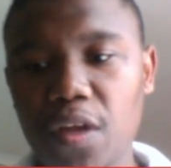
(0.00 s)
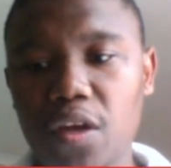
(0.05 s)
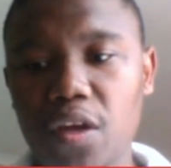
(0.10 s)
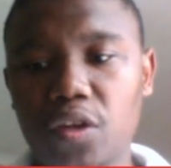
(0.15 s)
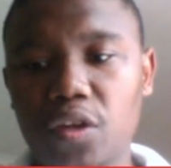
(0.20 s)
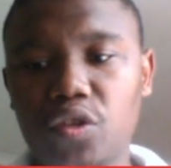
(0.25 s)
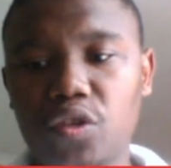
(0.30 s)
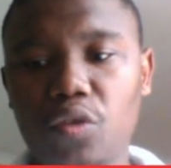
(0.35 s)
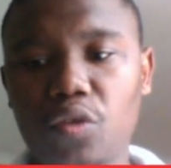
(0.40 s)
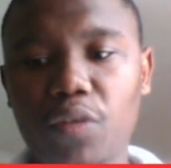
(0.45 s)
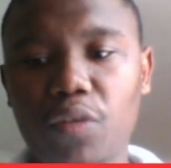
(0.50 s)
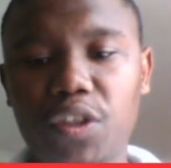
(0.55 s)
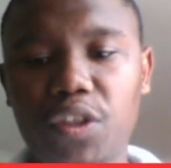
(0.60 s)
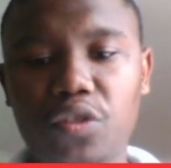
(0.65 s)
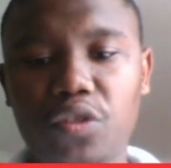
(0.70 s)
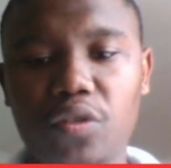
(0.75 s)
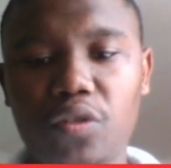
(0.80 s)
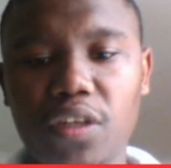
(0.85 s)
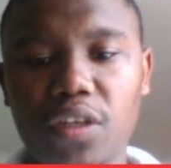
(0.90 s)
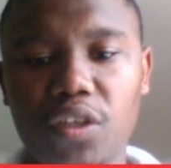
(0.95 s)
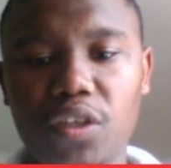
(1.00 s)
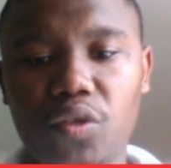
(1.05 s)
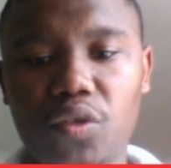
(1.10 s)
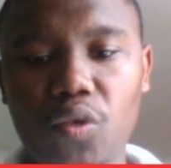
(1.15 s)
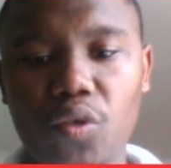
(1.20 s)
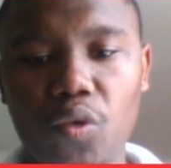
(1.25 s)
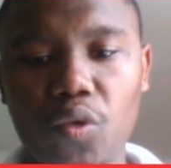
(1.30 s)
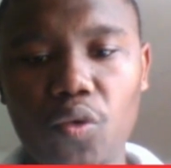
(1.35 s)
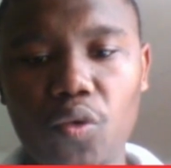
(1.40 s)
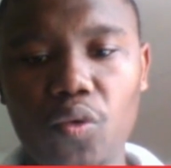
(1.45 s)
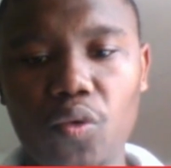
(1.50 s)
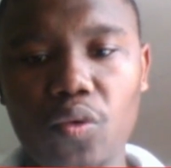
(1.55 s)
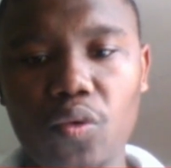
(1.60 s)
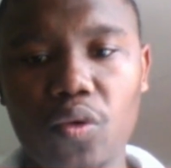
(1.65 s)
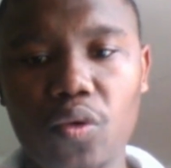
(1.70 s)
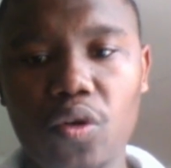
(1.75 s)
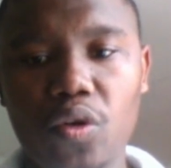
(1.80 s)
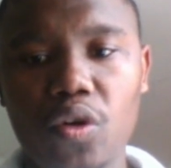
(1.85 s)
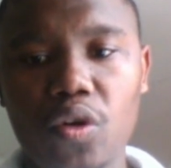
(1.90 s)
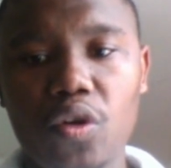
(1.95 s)
So what you're gonna do,
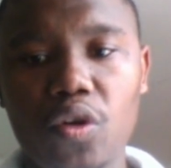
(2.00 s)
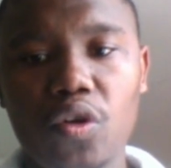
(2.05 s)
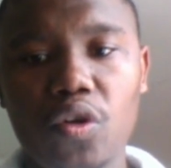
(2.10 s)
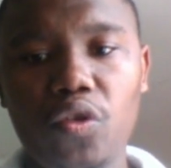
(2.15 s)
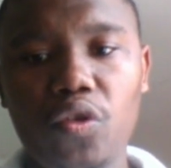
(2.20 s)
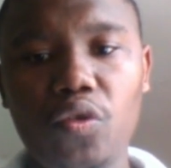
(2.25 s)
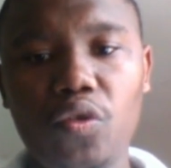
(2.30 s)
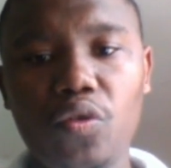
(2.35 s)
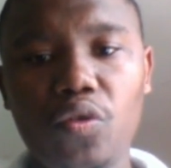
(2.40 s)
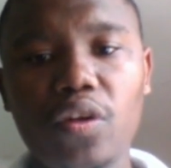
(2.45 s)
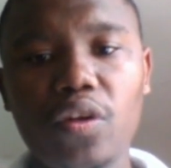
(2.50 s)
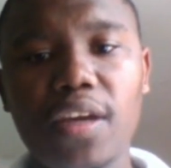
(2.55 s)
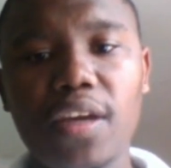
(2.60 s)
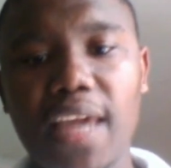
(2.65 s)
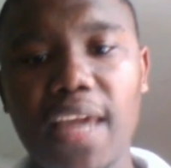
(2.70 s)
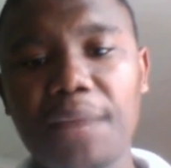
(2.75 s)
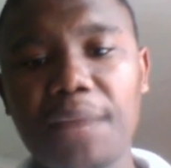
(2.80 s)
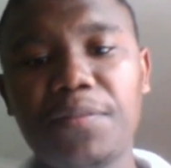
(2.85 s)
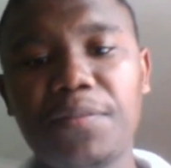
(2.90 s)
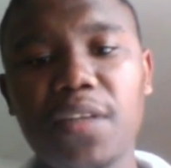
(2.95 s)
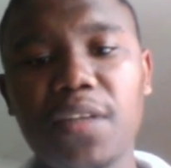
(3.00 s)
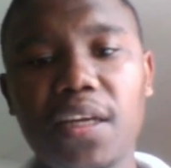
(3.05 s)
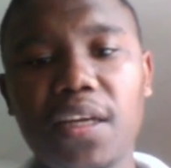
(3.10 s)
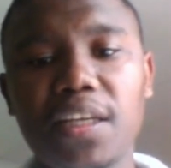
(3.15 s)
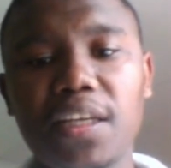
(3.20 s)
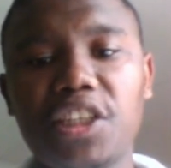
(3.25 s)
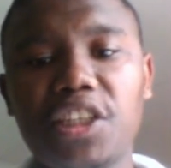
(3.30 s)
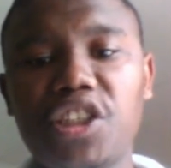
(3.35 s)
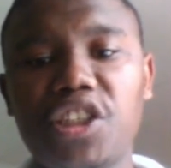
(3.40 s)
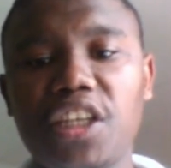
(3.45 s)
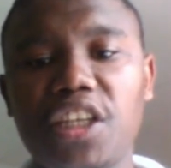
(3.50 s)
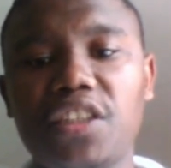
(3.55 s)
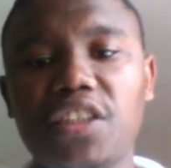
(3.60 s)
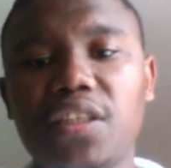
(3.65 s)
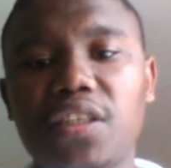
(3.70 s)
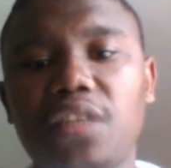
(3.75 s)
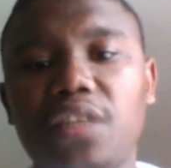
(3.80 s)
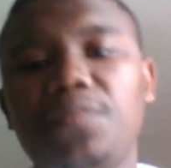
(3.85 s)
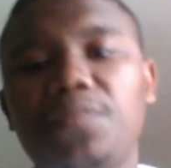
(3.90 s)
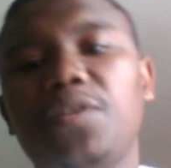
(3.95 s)
you're gonna capture and exchange that
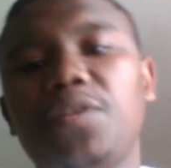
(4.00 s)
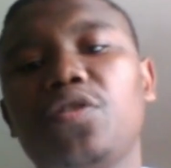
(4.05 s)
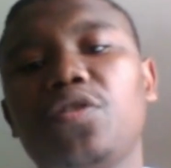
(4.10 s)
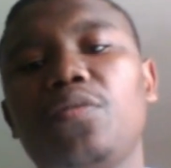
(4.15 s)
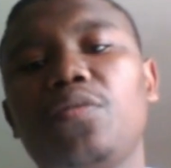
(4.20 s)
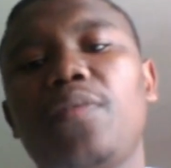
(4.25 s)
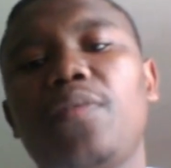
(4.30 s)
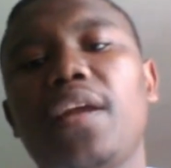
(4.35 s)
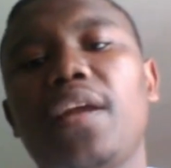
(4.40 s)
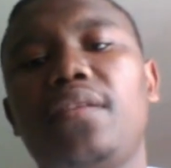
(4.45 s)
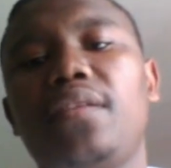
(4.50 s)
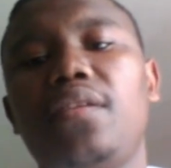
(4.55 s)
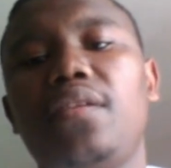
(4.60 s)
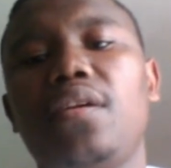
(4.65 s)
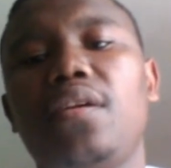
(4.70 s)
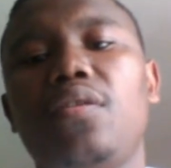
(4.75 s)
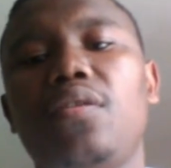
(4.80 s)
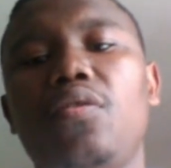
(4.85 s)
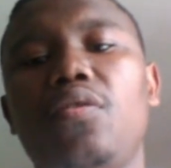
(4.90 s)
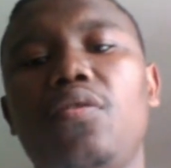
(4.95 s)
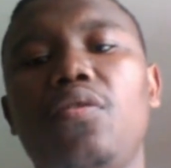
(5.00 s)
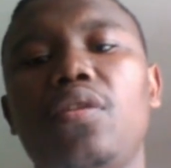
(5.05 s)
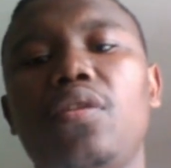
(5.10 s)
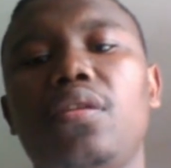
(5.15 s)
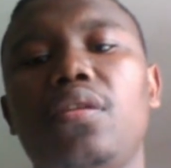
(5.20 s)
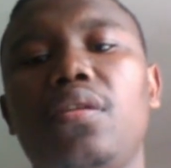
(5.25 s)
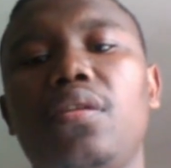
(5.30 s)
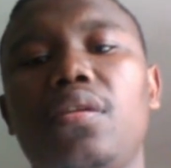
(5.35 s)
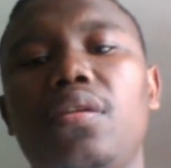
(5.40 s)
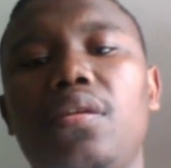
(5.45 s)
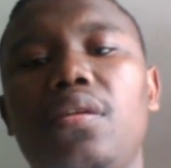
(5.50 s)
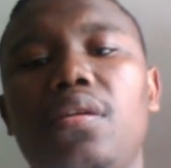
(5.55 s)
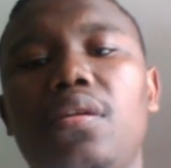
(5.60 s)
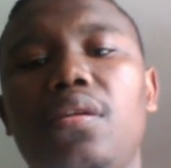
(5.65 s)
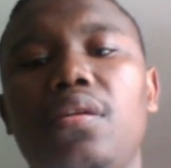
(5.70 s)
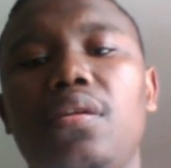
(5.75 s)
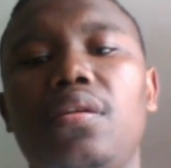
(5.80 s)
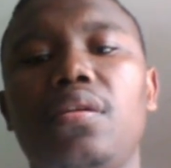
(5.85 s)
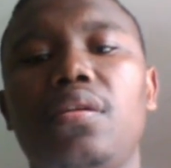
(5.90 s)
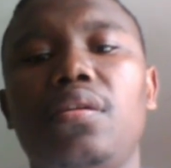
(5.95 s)
bishop right here on
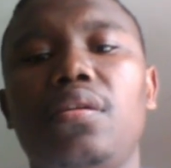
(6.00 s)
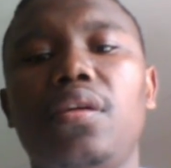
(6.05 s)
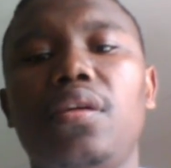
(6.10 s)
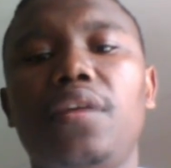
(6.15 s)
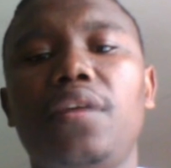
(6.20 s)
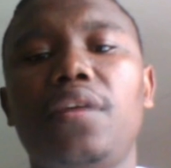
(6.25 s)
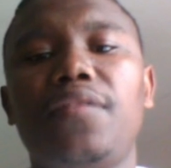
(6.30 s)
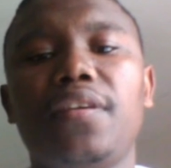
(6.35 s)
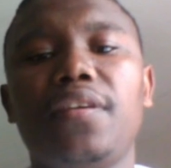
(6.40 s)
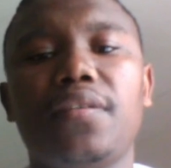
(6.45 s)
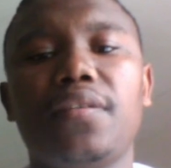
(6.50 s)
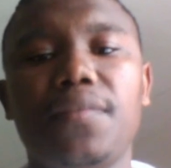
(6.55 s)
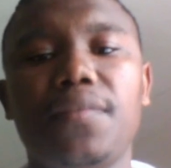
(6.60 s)
f6,